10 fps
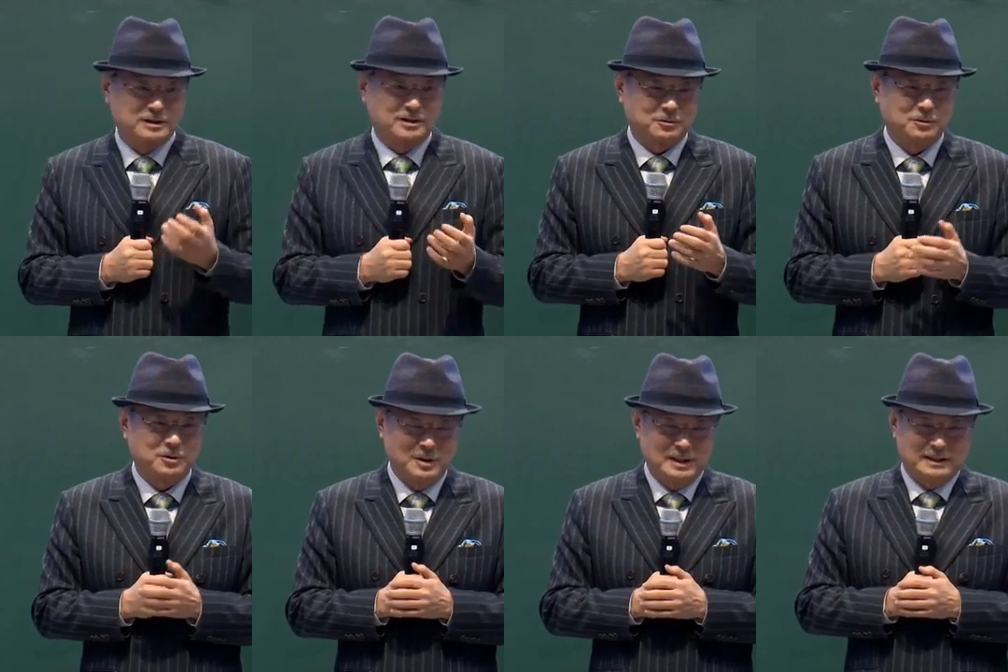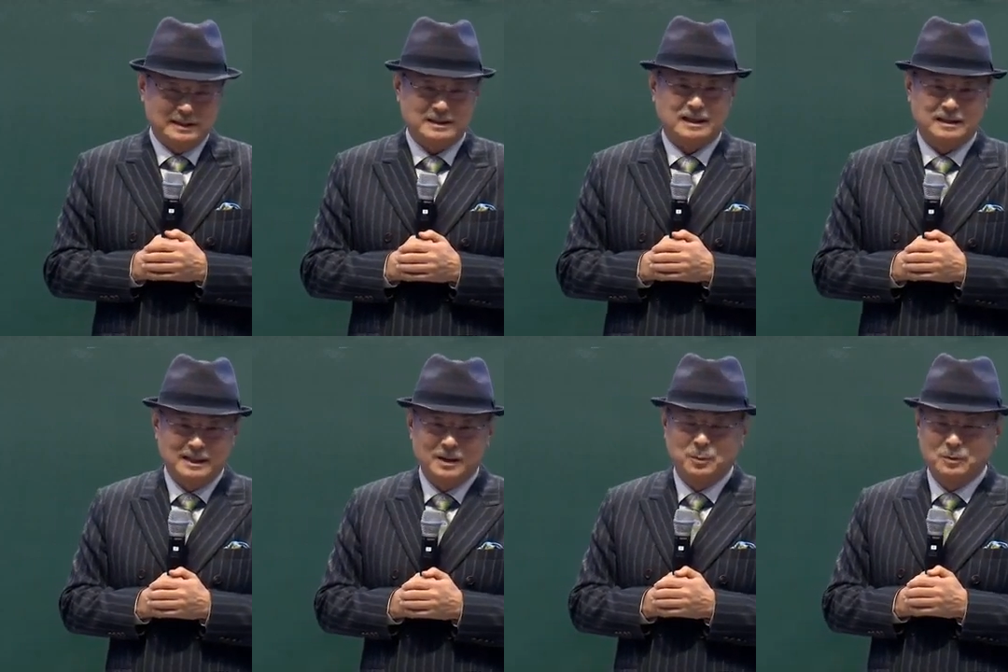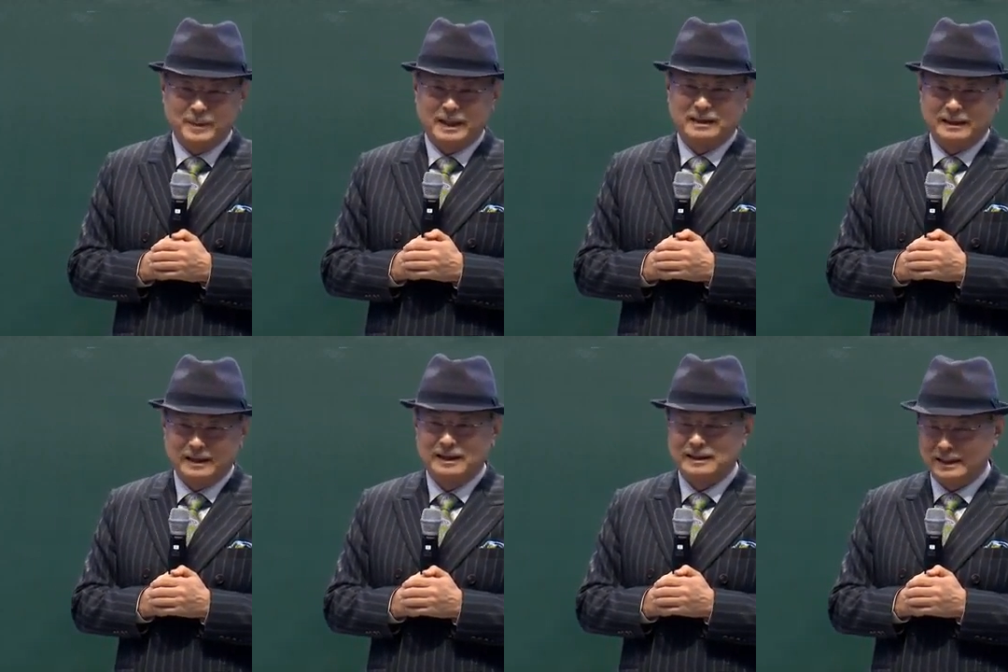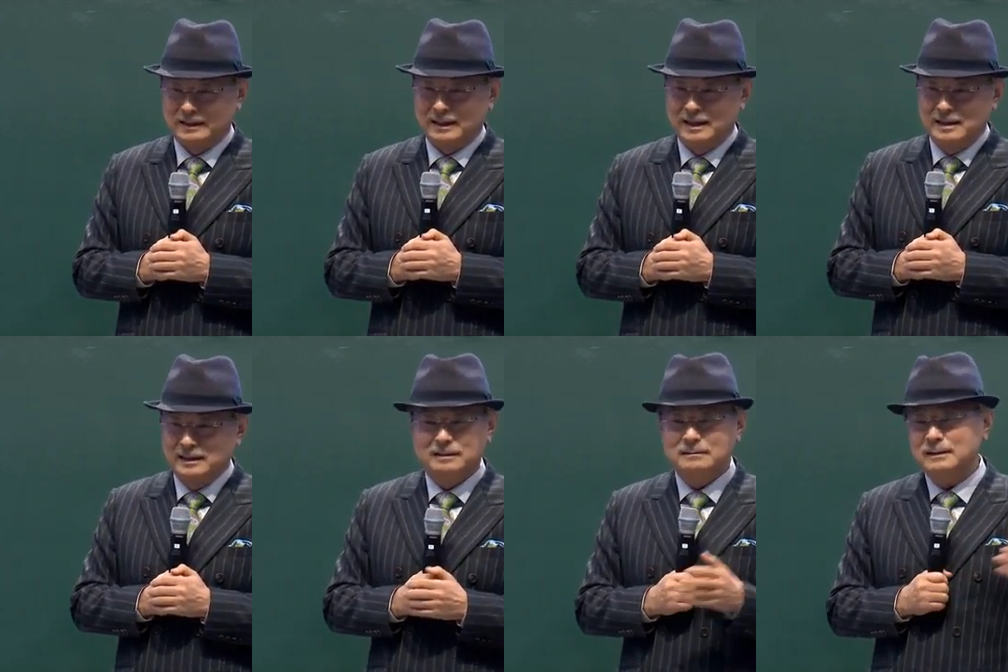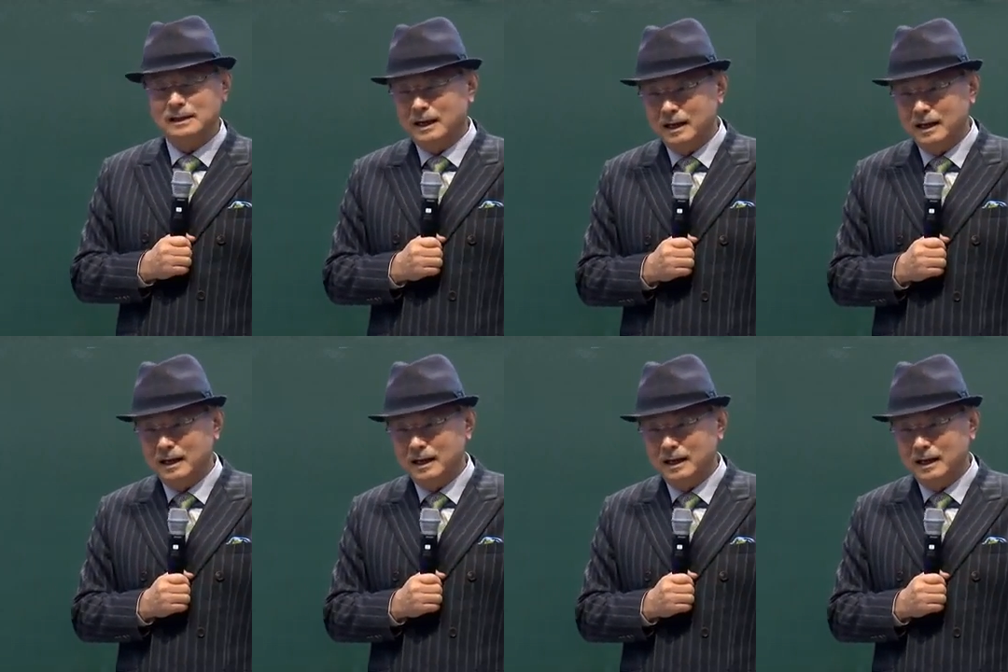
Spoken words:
Now is the right time to truly join Atomy.